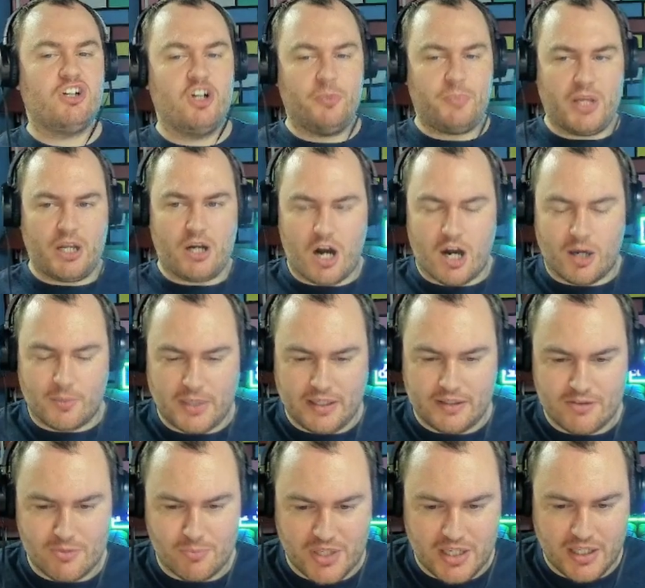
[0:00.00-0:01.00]
be an argument
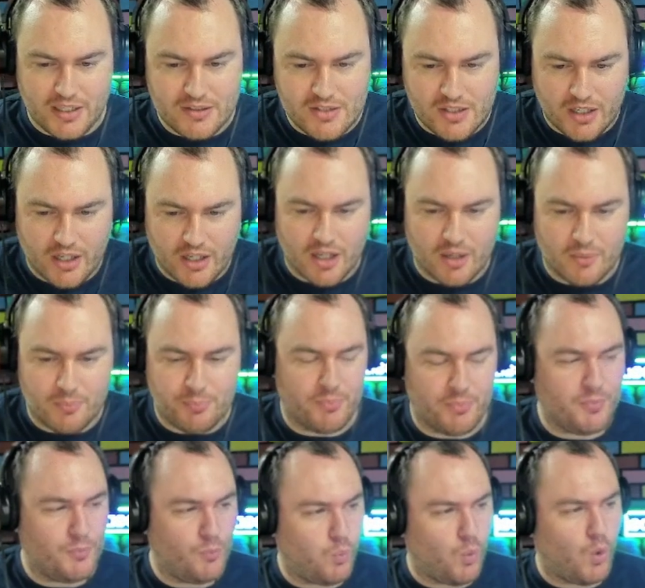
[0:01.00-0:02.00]
into B tier.
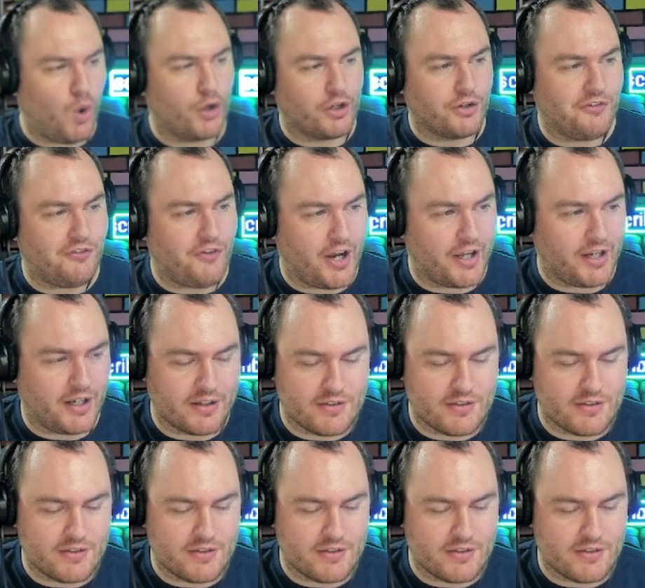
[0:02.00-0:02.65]
Water fighting is